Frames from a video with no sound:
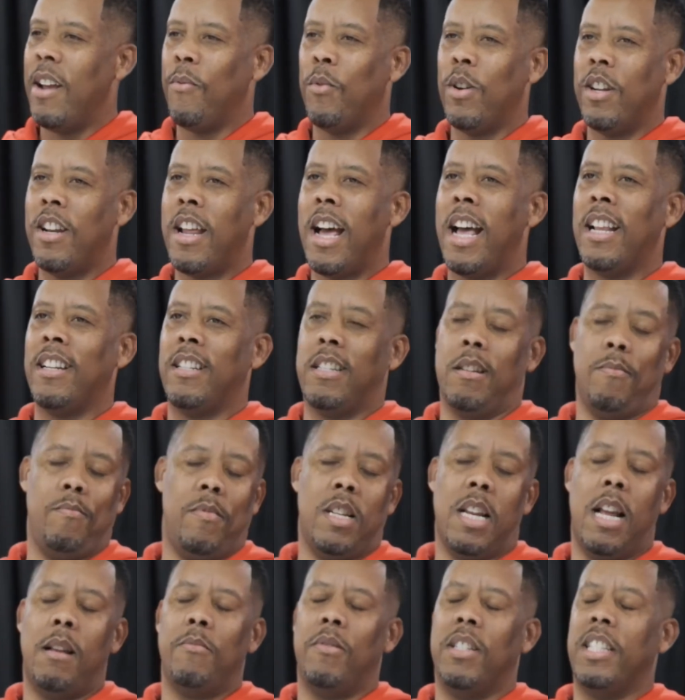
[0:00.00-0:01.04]
And we're not
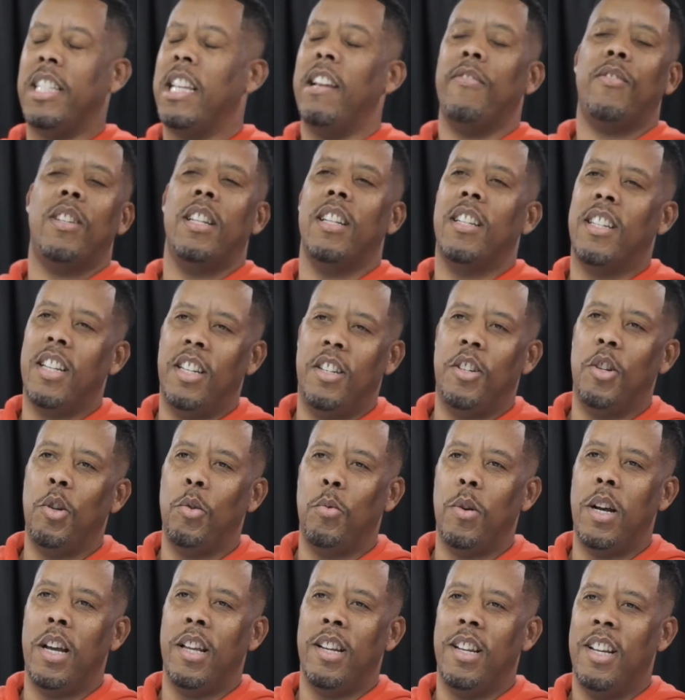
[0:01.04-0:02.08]
sometimes gifted to do
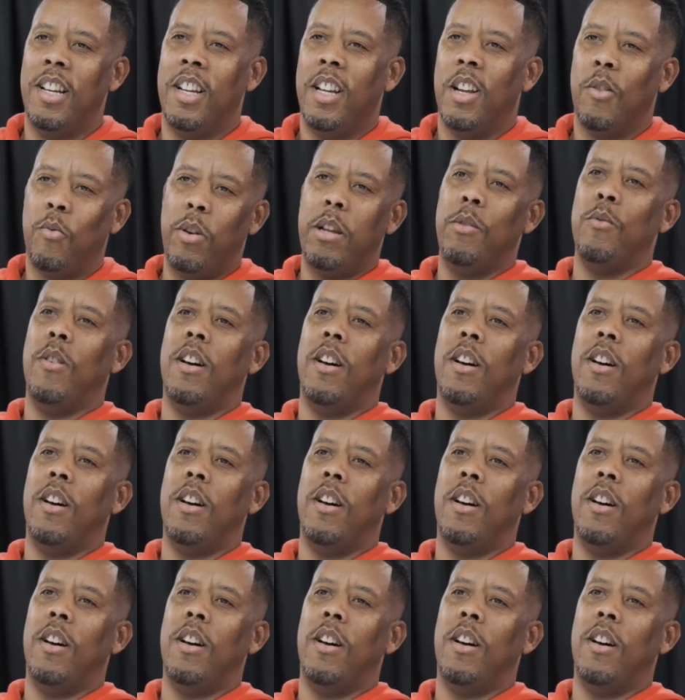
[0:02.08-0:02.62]
what we